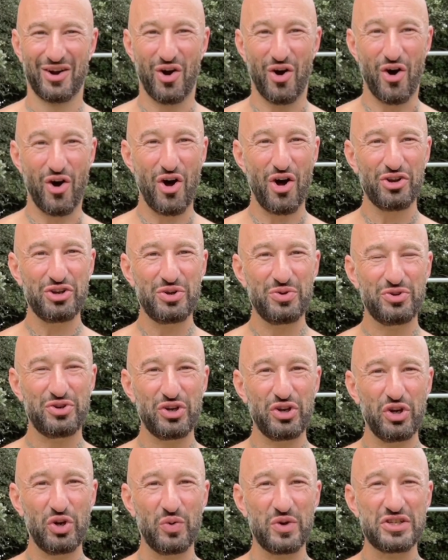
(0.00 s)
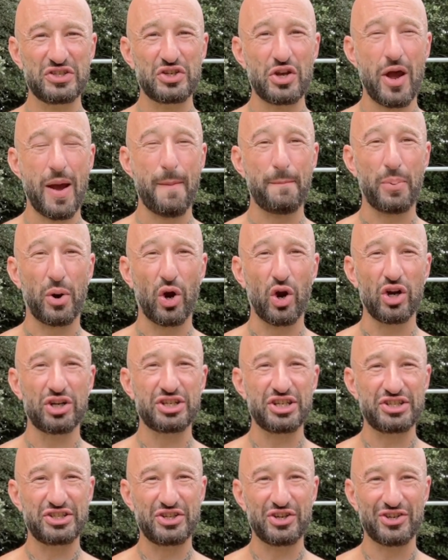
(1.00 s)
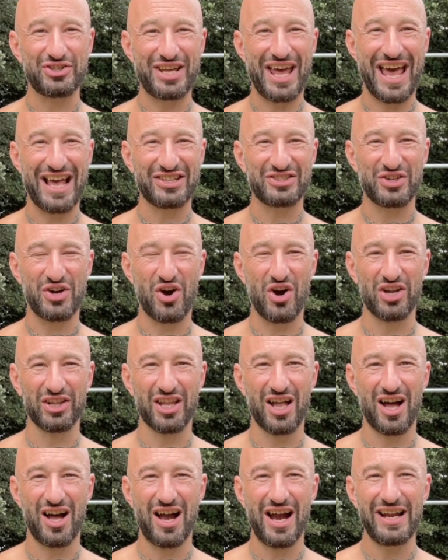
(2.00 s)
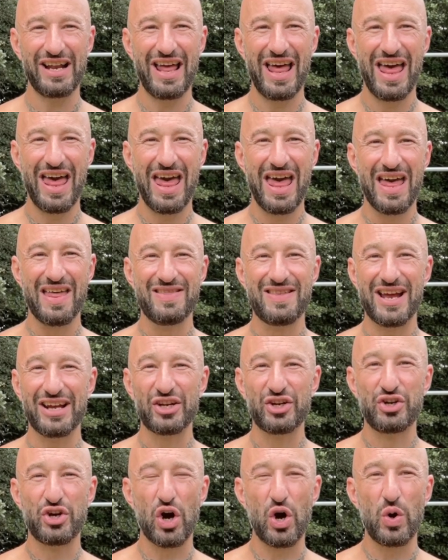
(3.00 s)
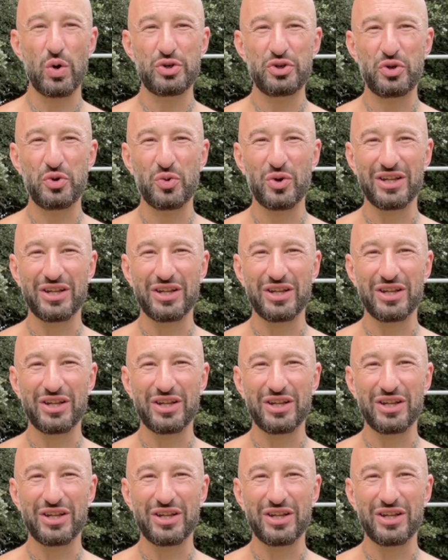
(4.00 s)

All you do is purchase your test online, then go to